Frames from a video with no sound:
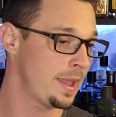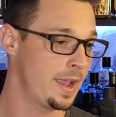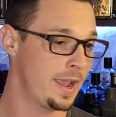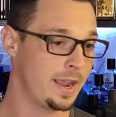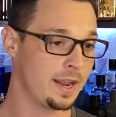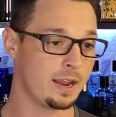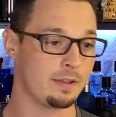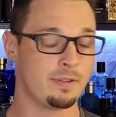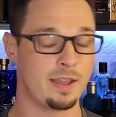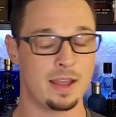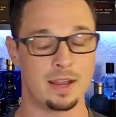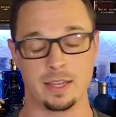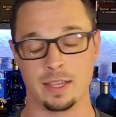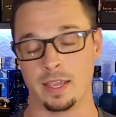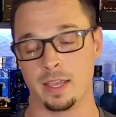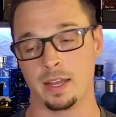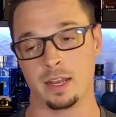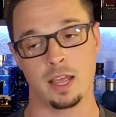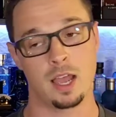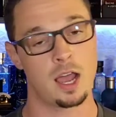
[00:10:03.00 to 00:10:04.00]
and I've had to
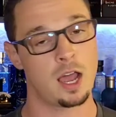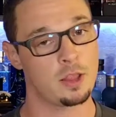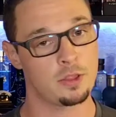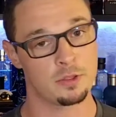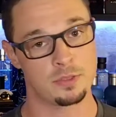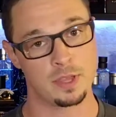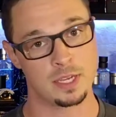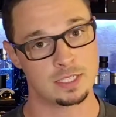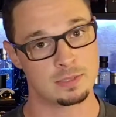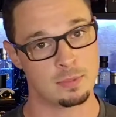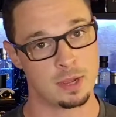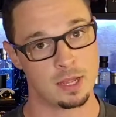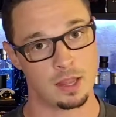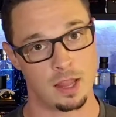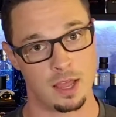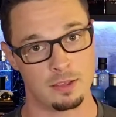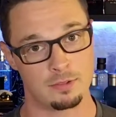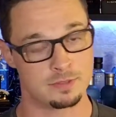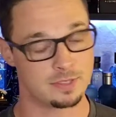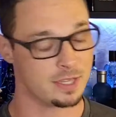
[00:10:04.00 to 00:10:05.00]
get other things in my
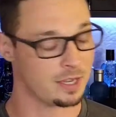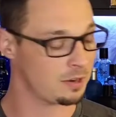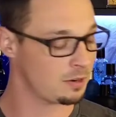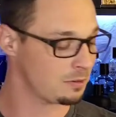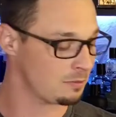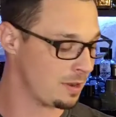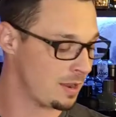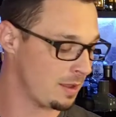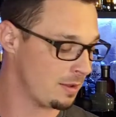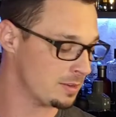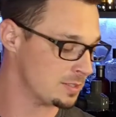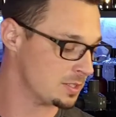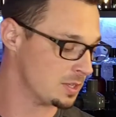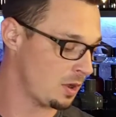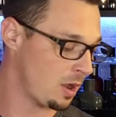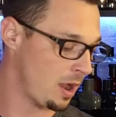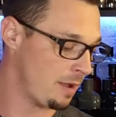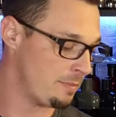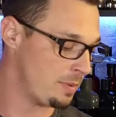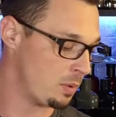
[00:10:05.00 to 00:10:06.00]
life settled around.
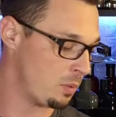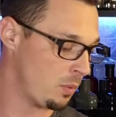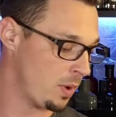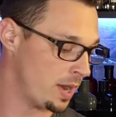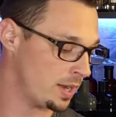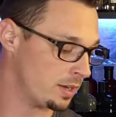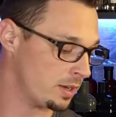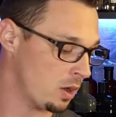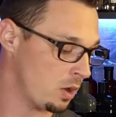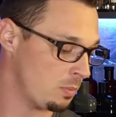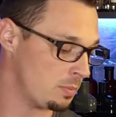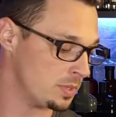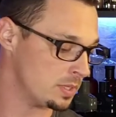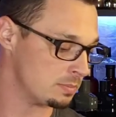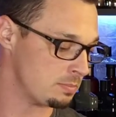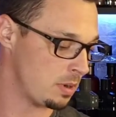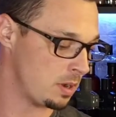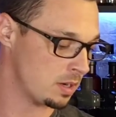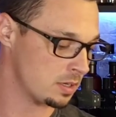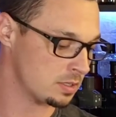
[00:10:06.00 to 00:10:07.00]
So I've been waiting to open this
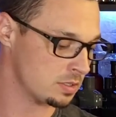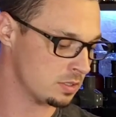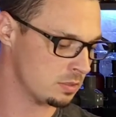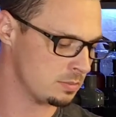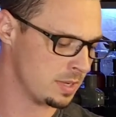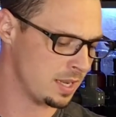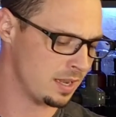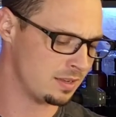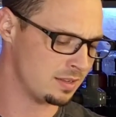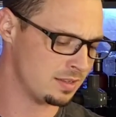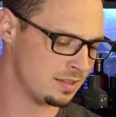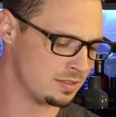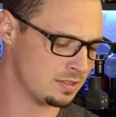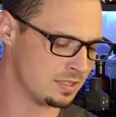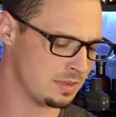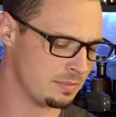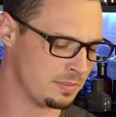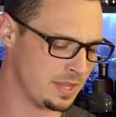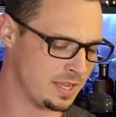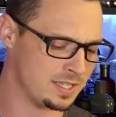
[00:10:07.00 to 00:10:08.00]
box so bad. There's
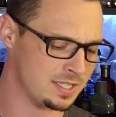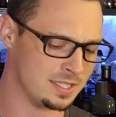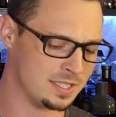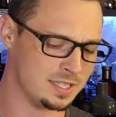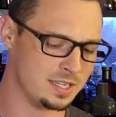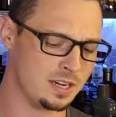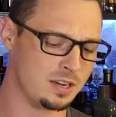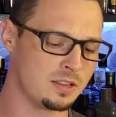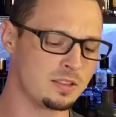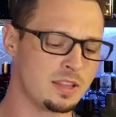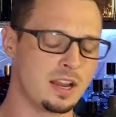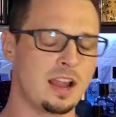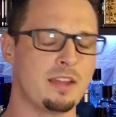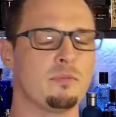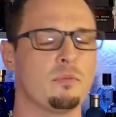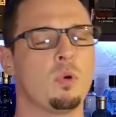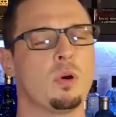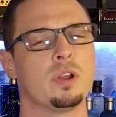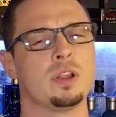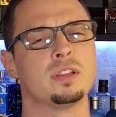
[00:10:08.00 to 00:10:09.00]
some things in here that
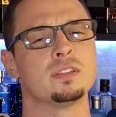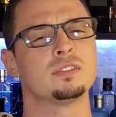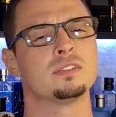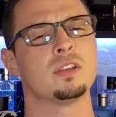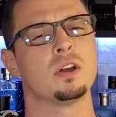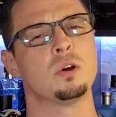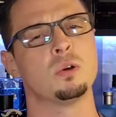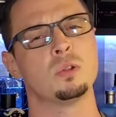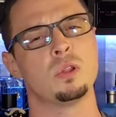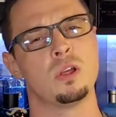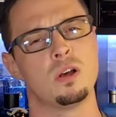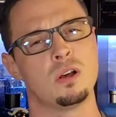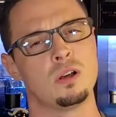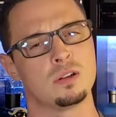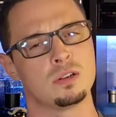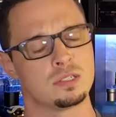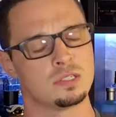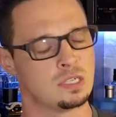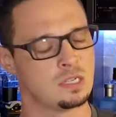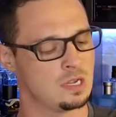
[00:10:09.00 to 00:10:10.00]
I've wanted so
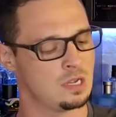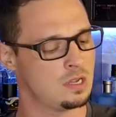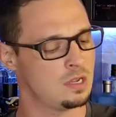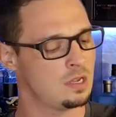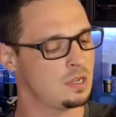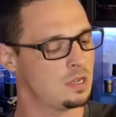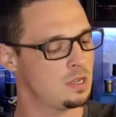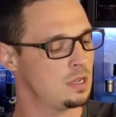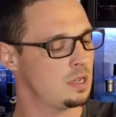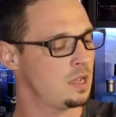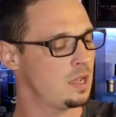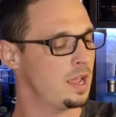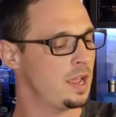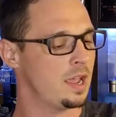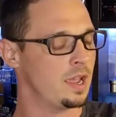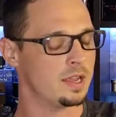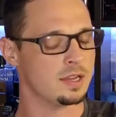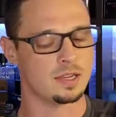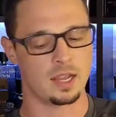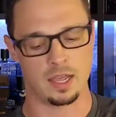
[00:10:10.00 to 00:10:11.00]
long
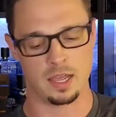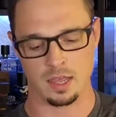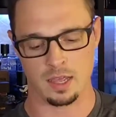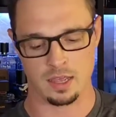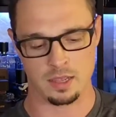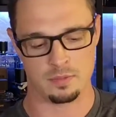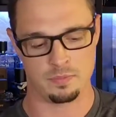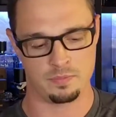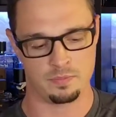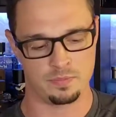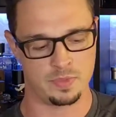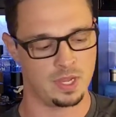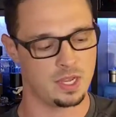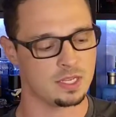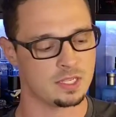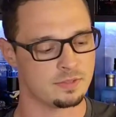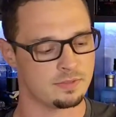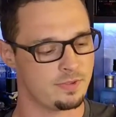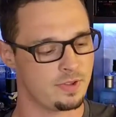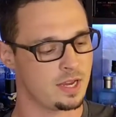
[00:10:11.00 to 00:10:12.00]
and uh,
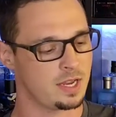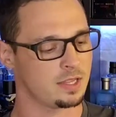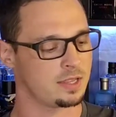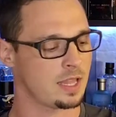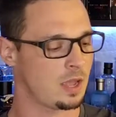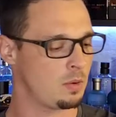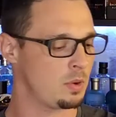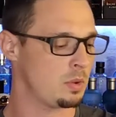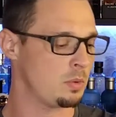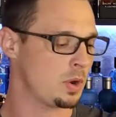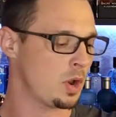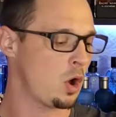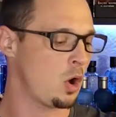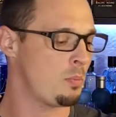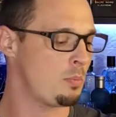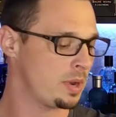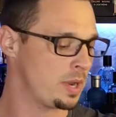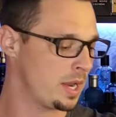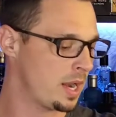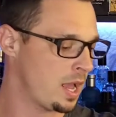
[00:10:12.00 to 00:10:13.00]
it's fitting that we would
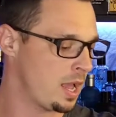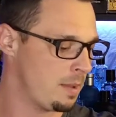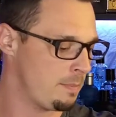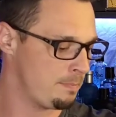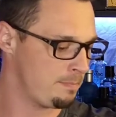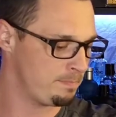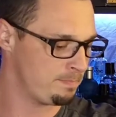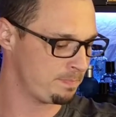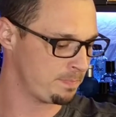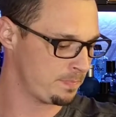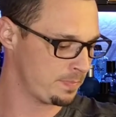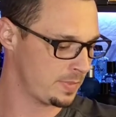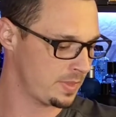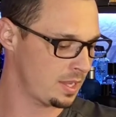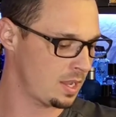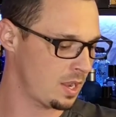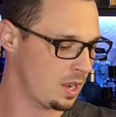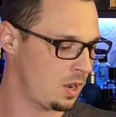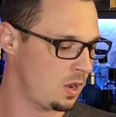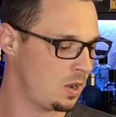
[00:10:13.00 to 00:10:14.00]
open it up
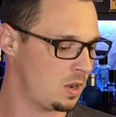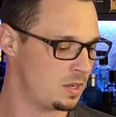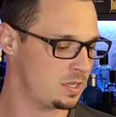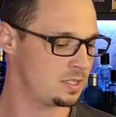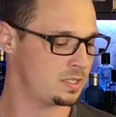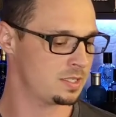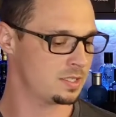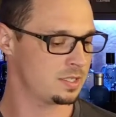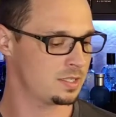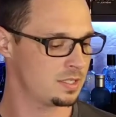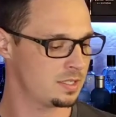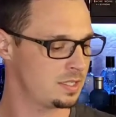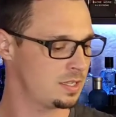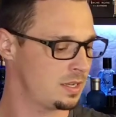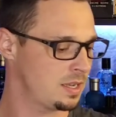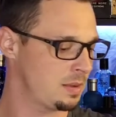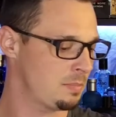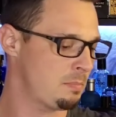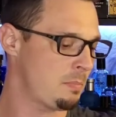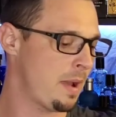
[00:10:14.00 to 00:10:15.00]
on
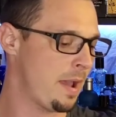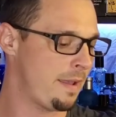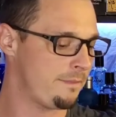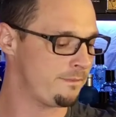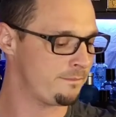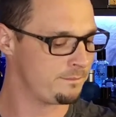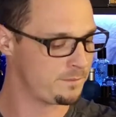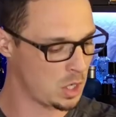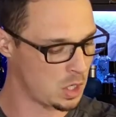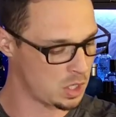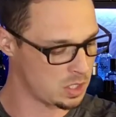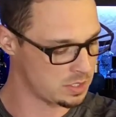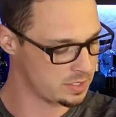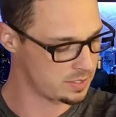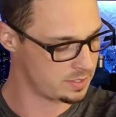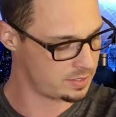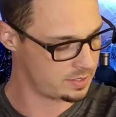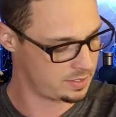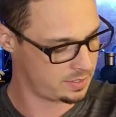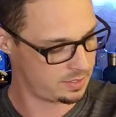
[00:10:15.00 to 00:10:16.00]
my
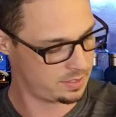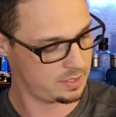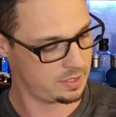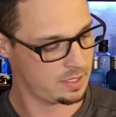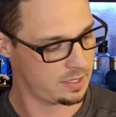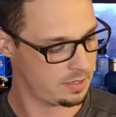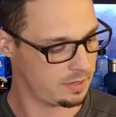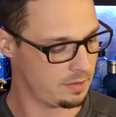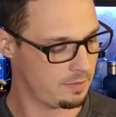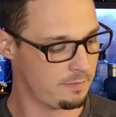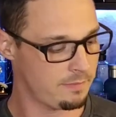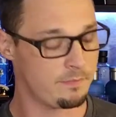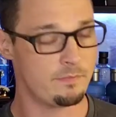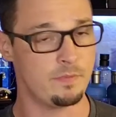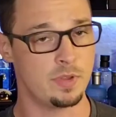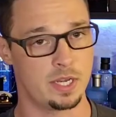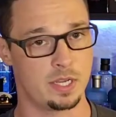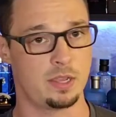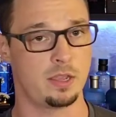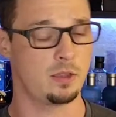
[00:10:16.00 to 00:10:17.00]
first
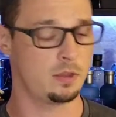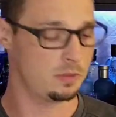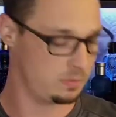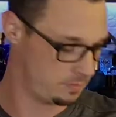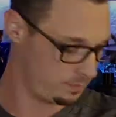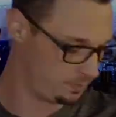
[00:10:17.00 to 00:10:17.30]
video.